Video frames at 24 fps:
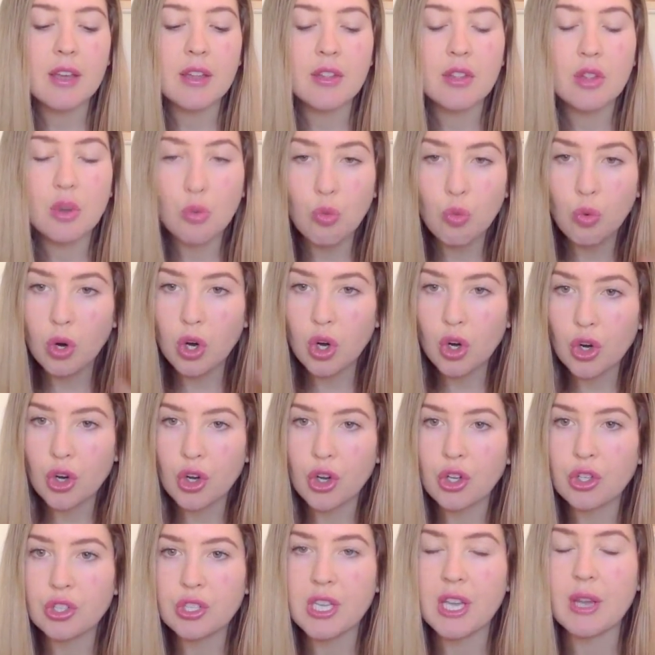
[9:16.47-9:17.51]
the
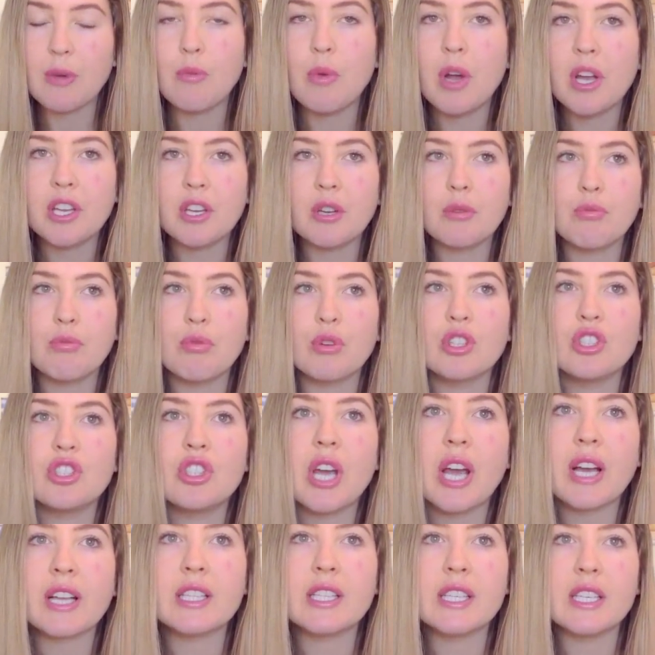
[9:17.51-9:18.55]
world and what you're
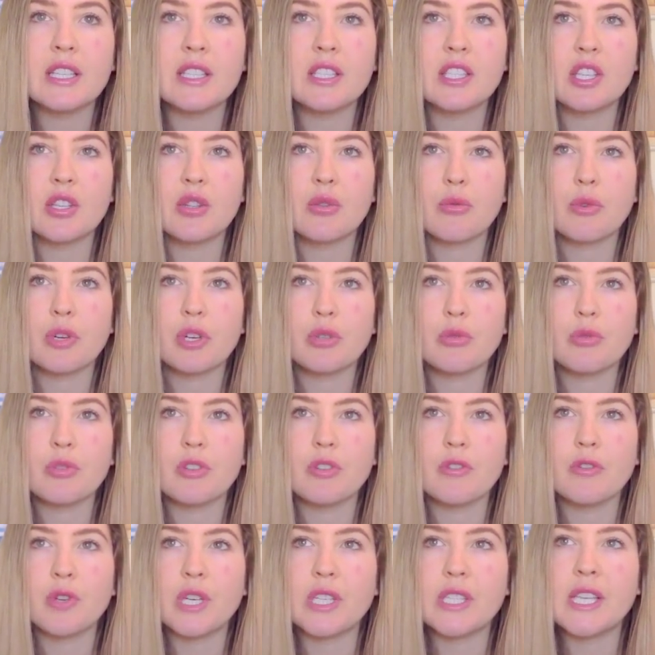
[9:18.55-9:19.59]
projecting to the world with
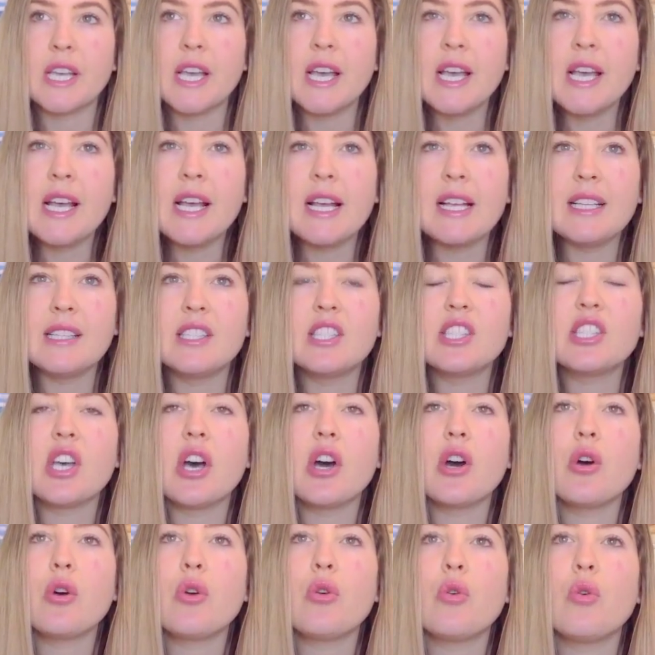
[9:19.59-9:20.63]
your voice. And
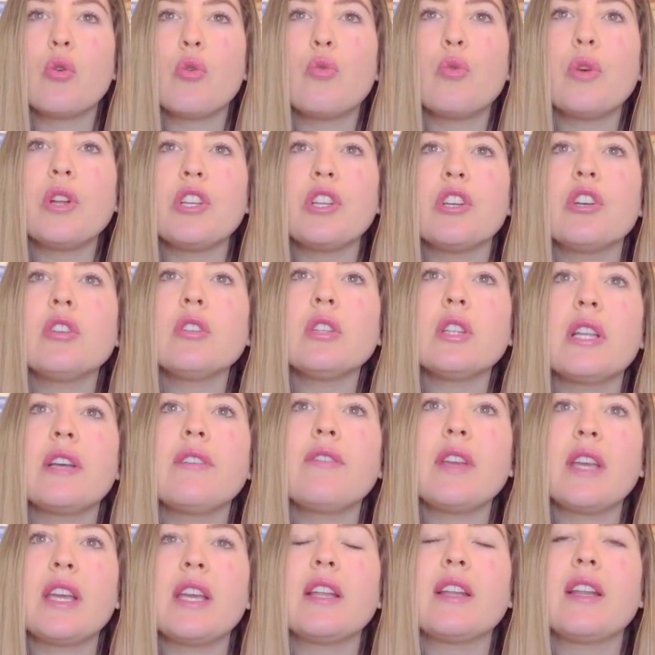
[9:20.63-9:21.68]
so when you're
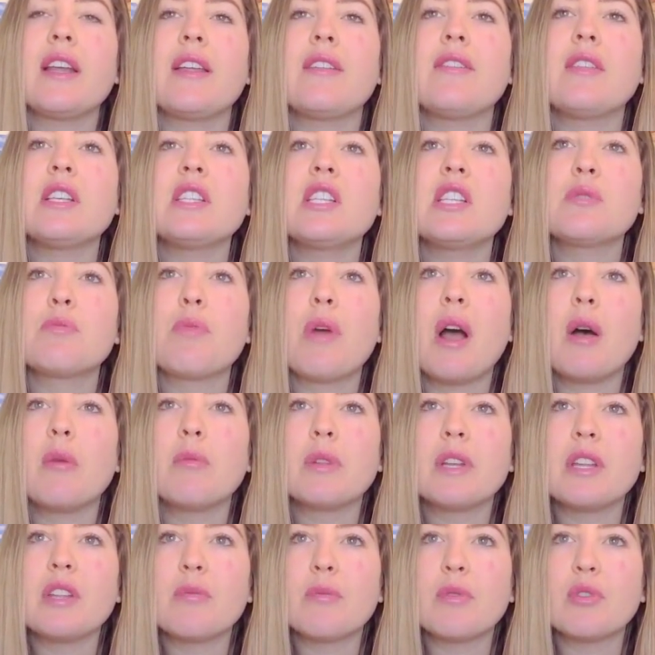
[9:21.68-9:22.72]
living, and this is
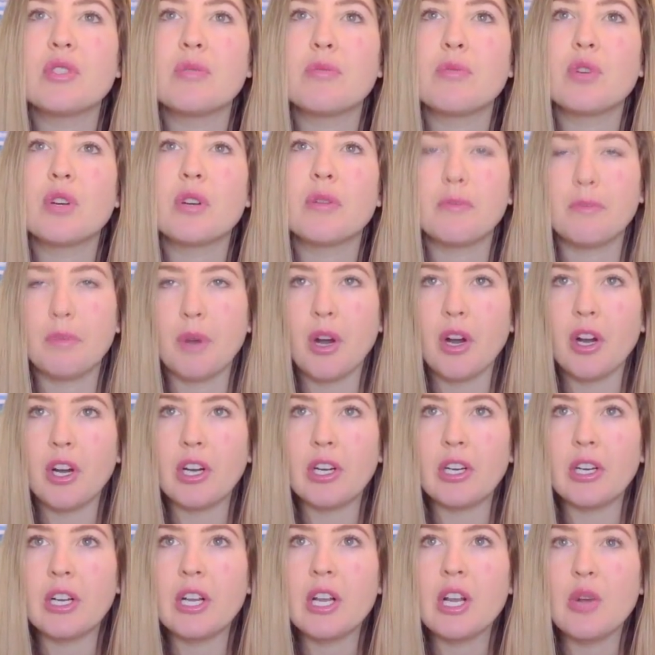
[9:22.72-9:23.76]
probably the most important
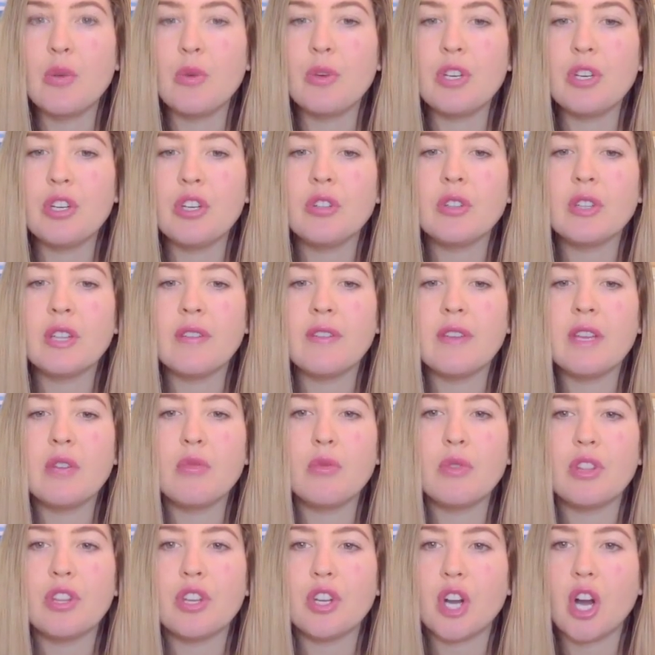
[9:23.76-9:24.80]
part, when you're living
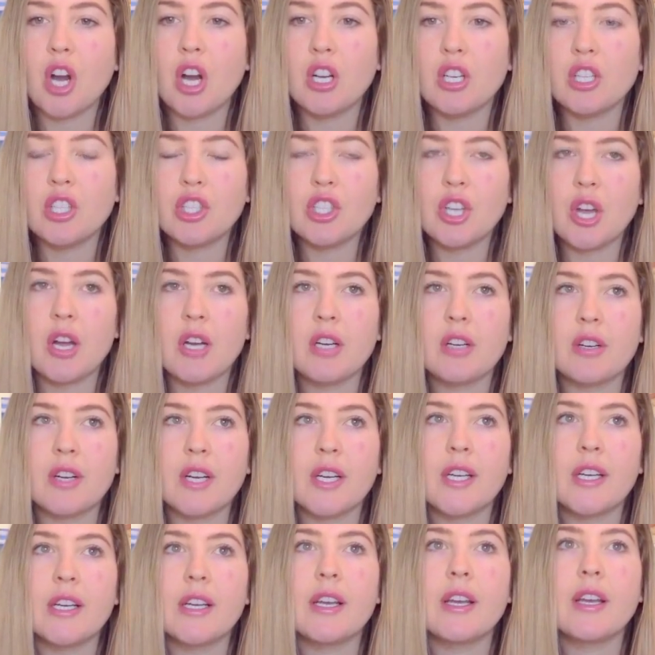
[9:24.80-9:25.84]
with your heart
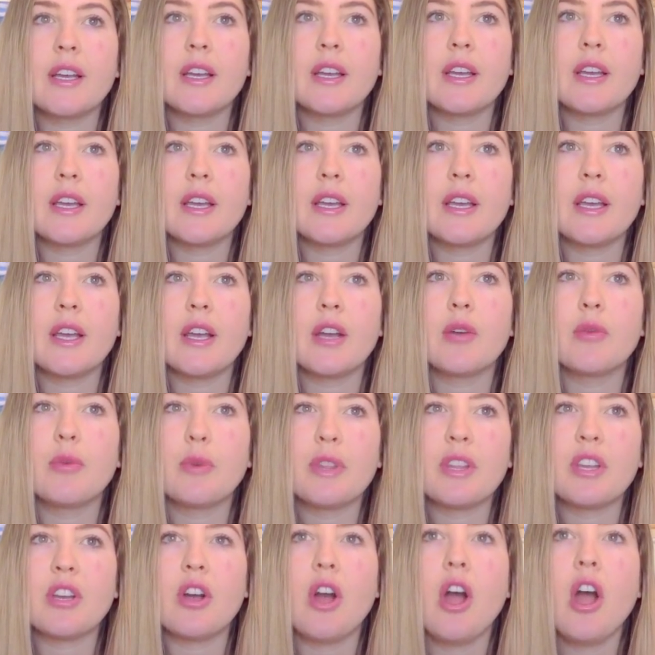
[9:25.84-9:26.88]
chakra, or
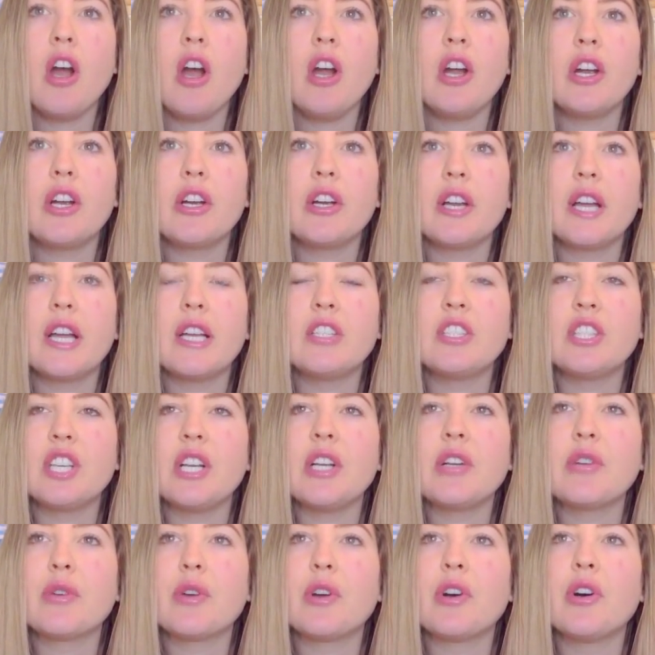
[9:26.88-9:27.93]
with your heart in
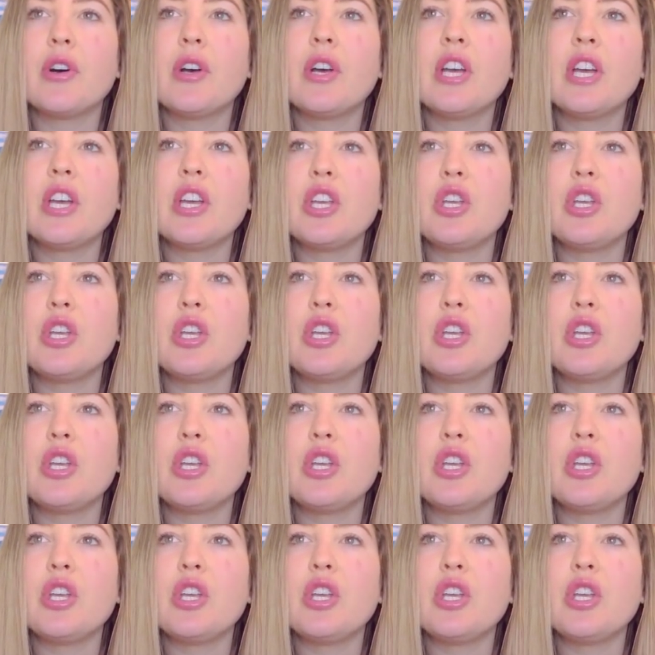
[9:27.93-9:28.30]
general,